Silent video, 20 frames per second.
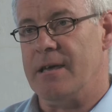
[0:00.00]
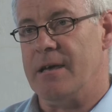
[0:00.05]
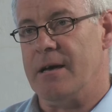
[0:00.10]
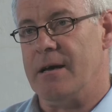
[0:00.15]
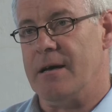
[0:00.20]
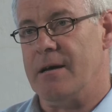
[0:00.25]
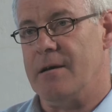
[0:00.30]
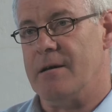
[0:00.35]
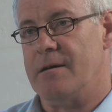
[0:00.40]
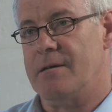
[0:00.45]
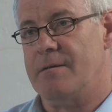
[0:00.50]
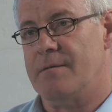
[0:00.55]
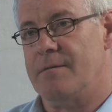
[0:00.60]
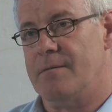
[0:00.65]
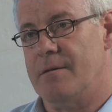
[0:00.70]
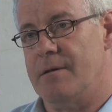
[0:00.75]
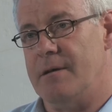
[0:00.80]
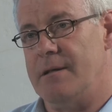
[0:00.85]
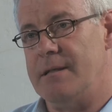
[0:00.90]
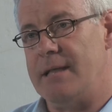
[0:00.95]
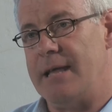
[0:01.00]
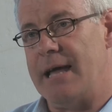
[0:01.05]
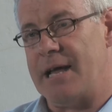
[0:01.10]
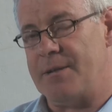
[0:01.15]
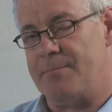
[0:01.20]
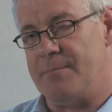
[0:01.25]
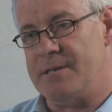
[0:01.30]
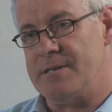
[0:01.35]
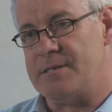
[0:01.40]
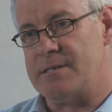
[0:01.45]
uh, the
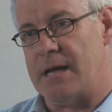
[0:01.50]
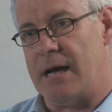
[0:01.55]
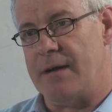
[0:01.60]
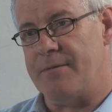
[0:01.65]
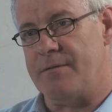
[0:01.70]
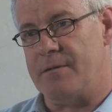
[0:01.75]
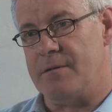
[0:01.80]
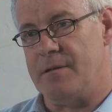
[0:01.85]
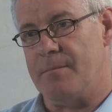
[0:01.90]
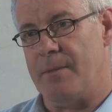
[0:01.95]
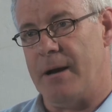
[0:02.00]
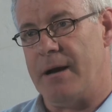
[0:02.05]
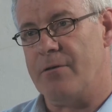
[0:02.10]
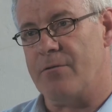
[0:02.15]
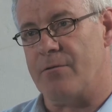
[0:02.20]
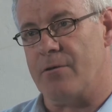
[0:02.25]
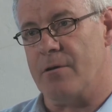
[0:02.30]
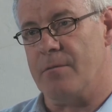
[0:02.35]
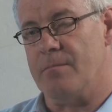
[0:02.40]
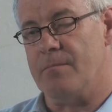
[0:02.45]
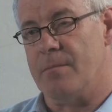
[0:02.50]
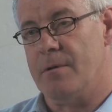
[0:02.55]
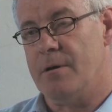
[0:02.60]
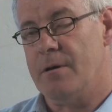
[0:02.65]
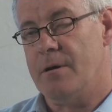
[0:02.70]
admin staff in the back room.